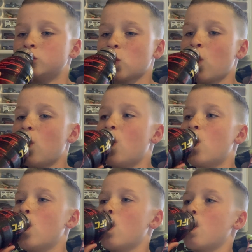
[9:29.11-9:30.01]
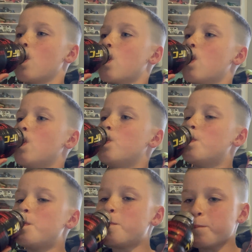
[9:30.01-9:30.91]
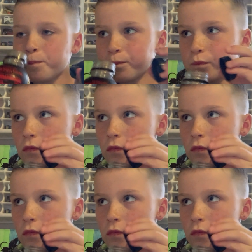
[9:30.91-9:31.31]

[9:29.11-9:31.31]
[no speech]